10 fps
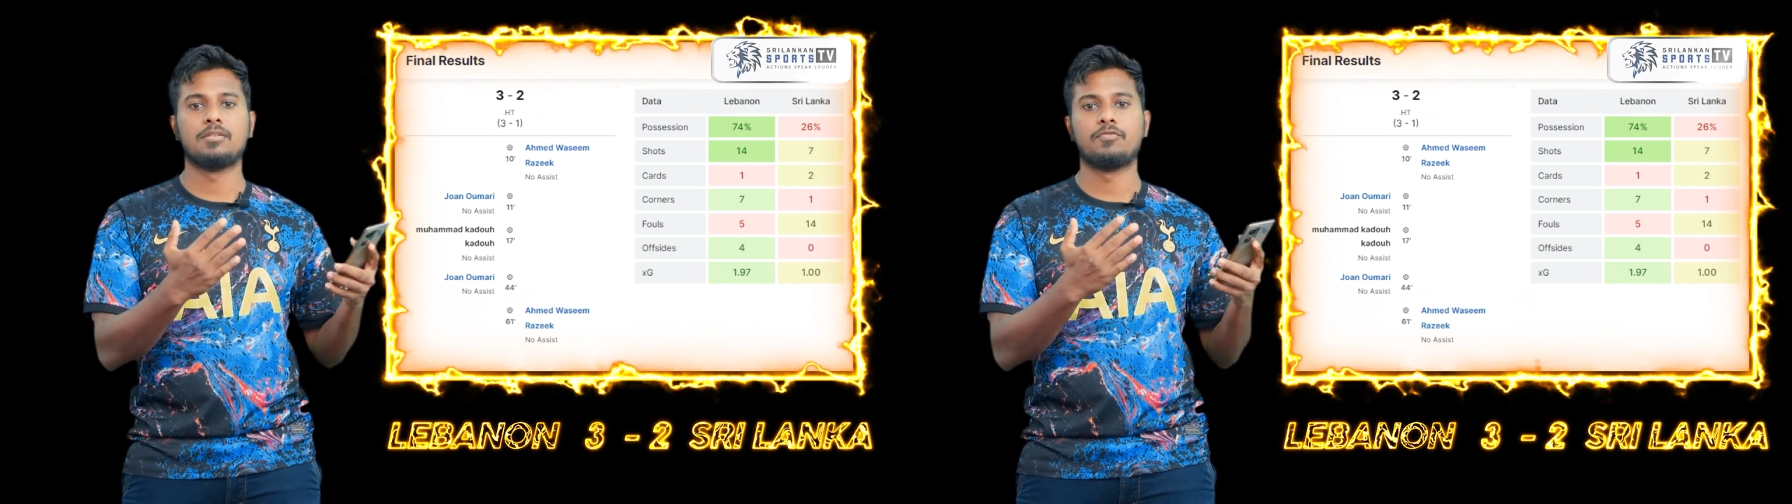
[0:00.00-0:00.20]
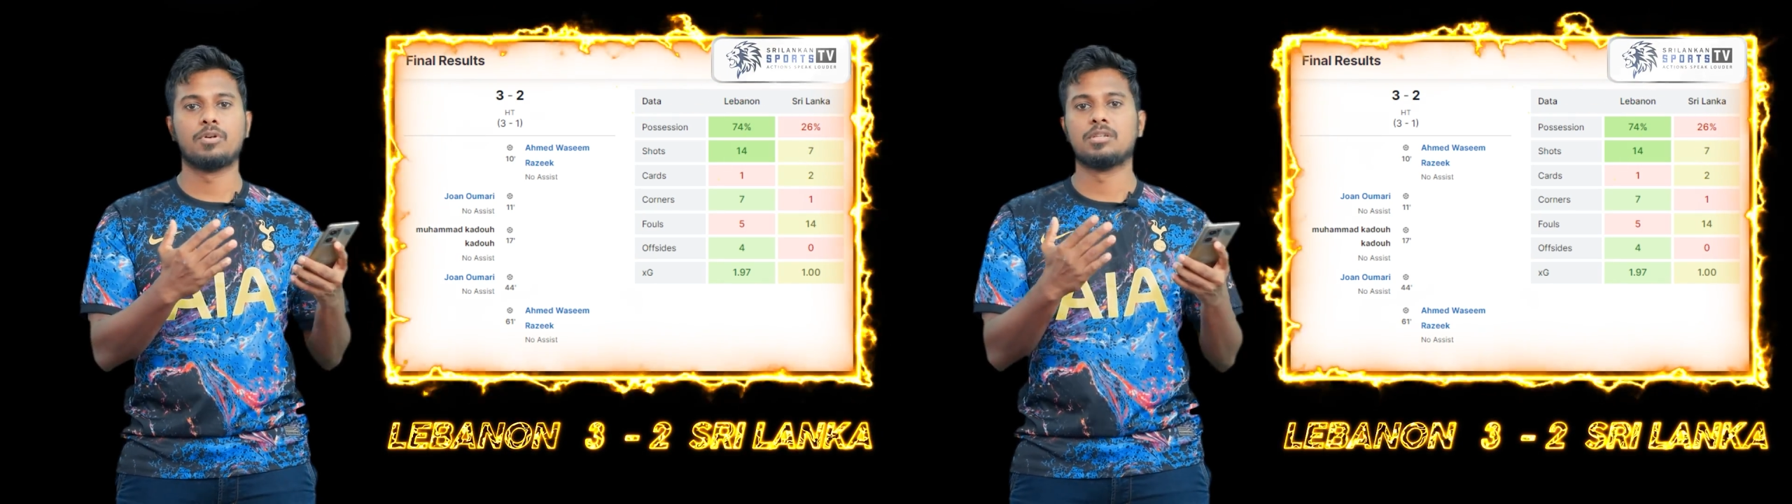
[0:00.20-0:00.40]

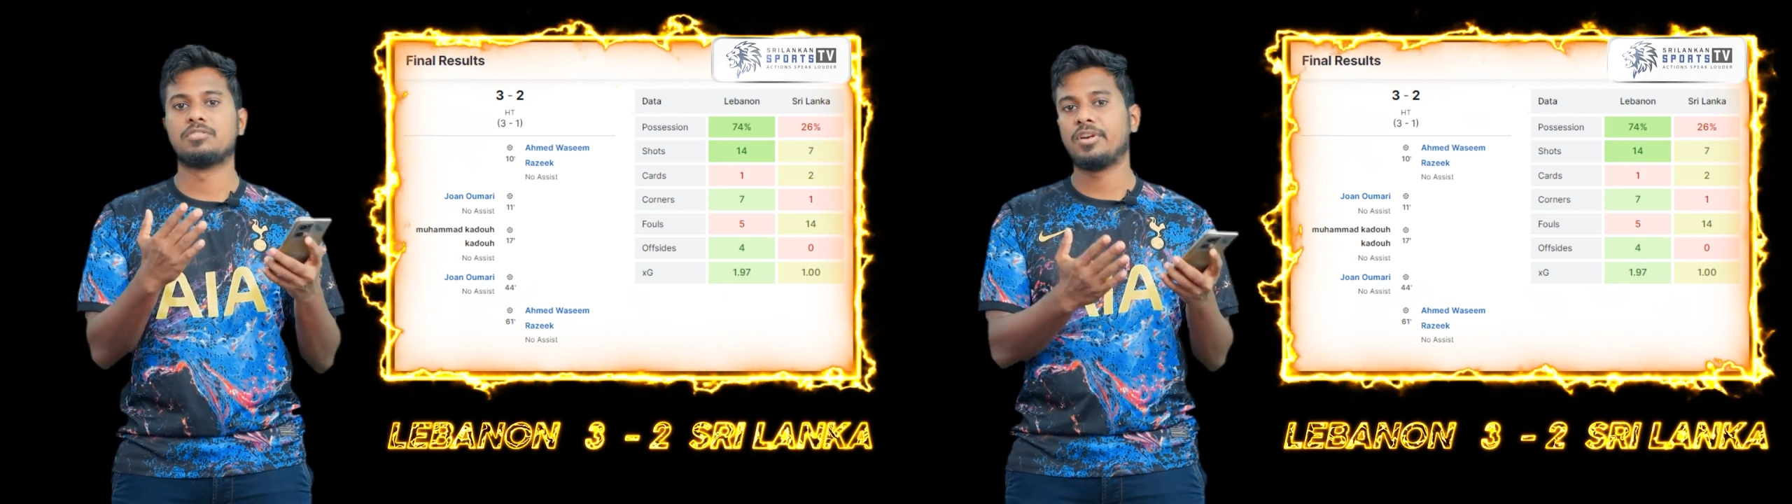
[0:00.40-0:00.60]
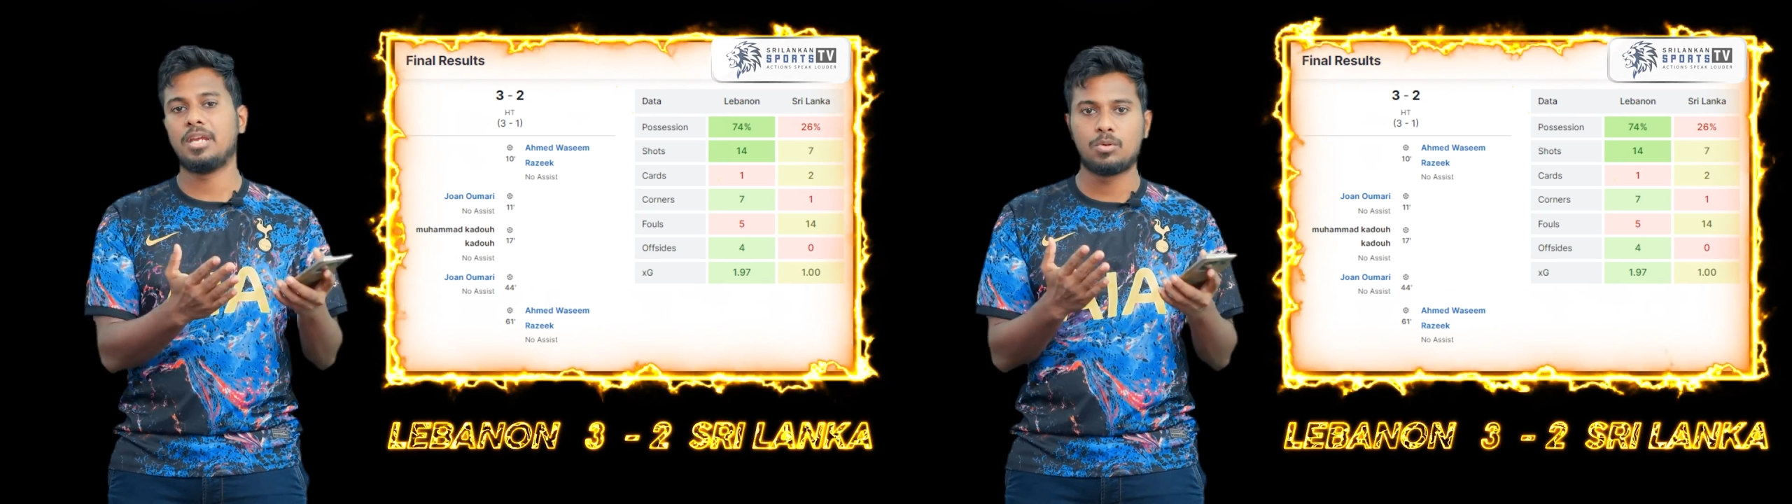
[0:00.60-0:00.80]
for a
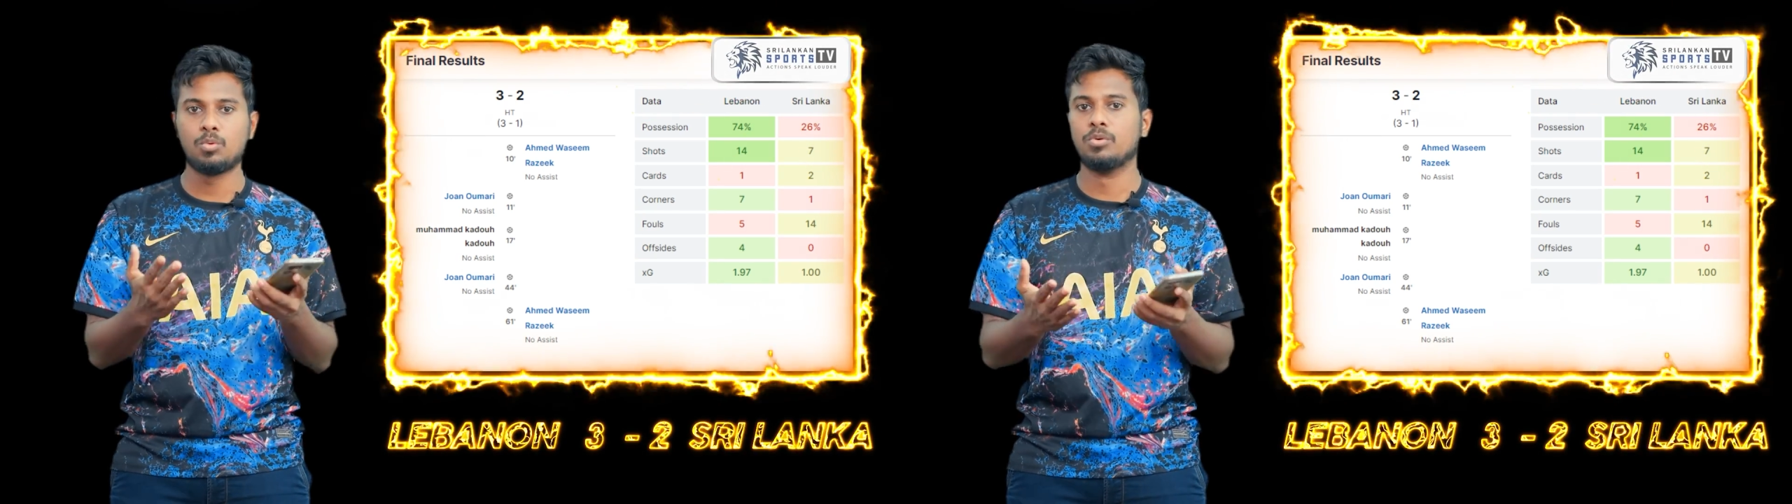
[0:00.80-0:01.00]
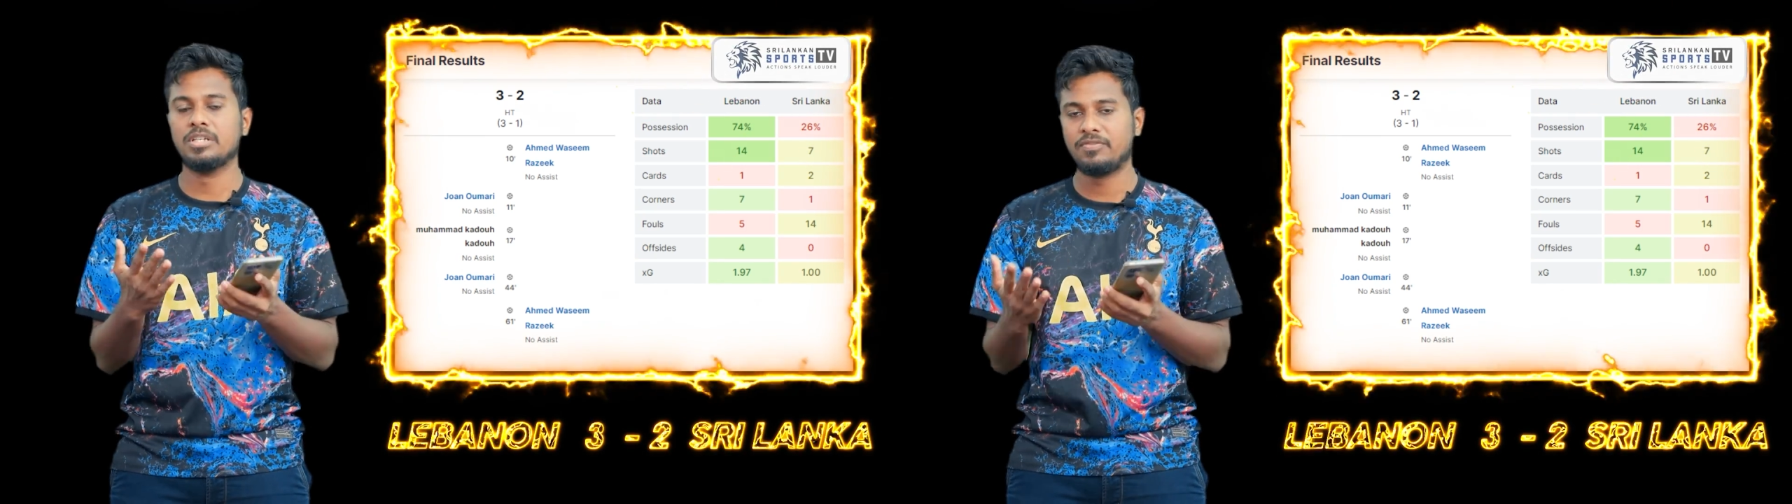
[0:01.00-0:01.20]

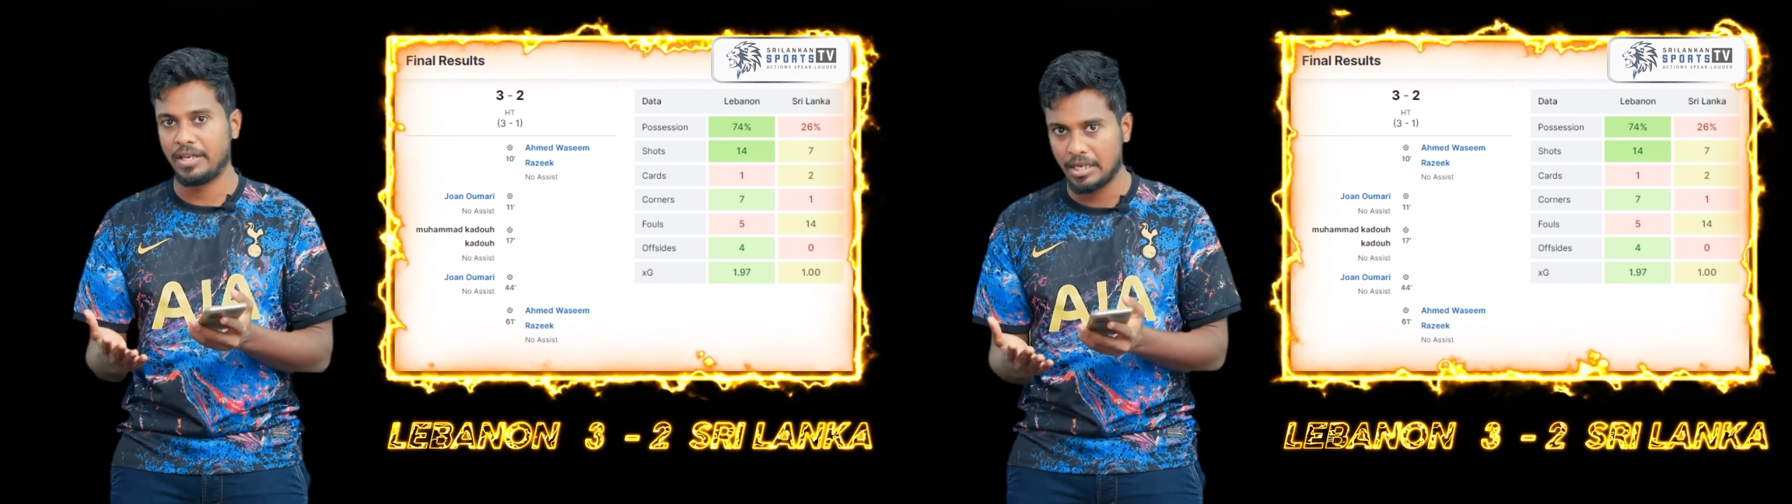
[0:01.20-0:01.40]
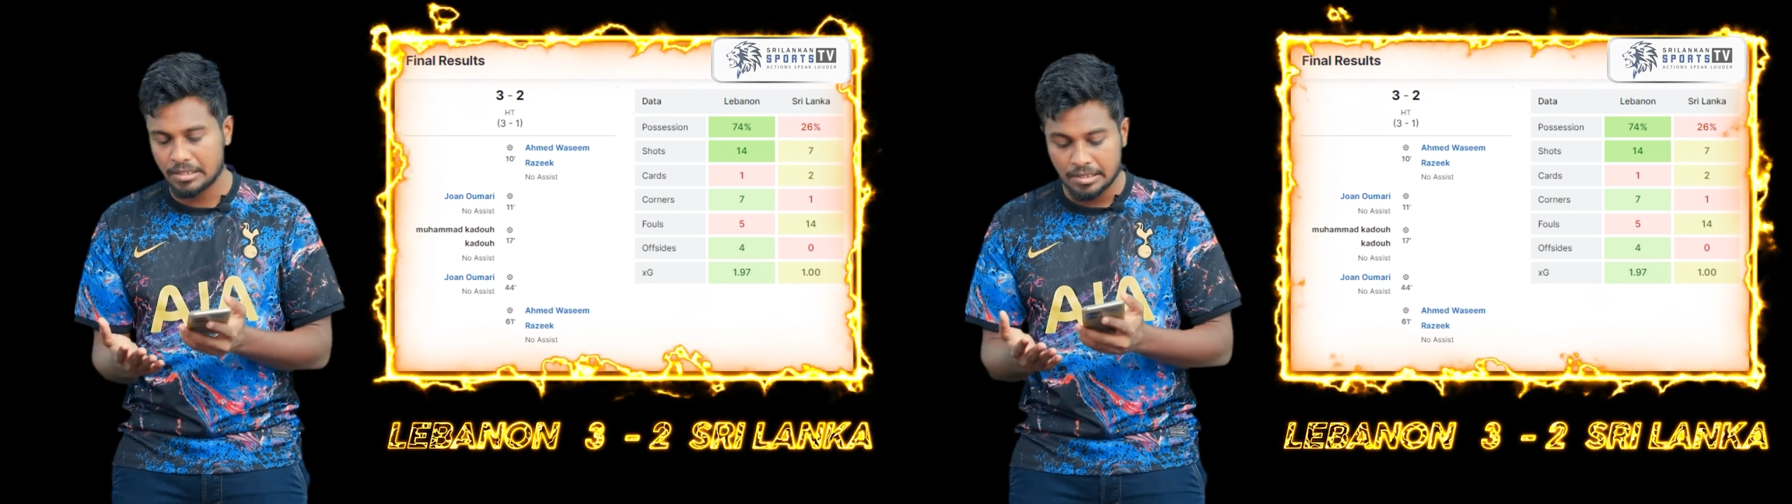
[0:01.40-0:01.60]
3-2
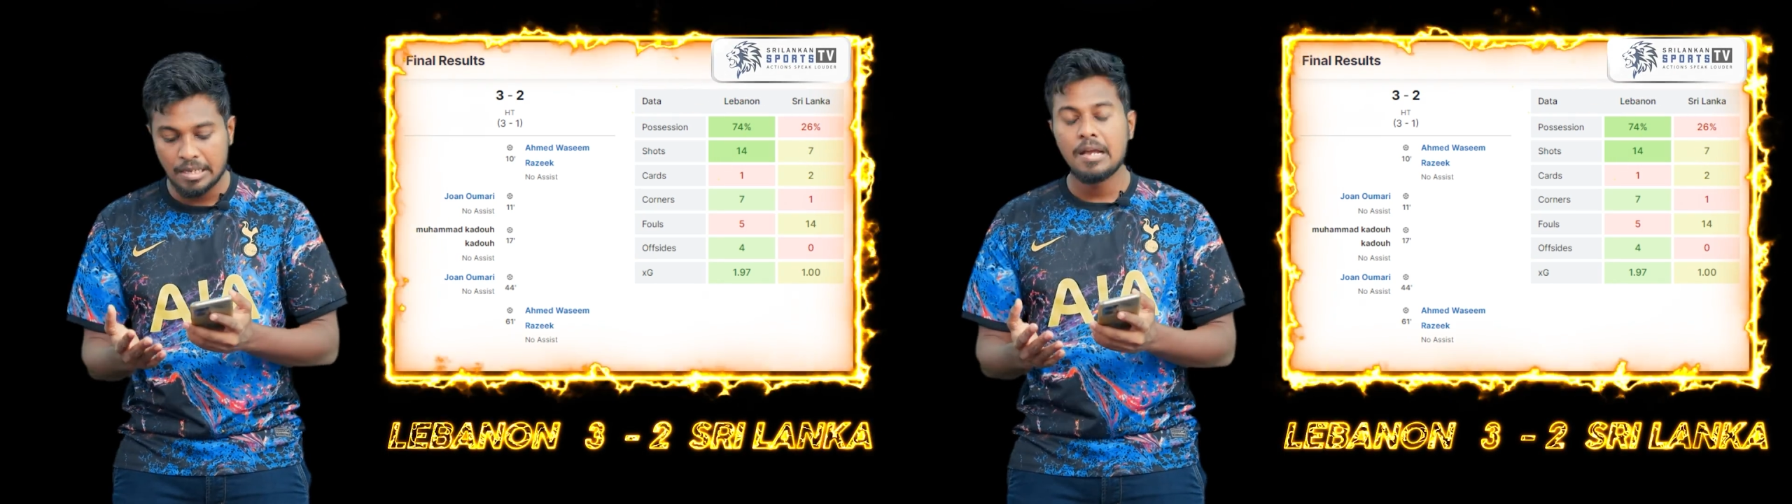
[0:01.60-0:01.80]
defeat,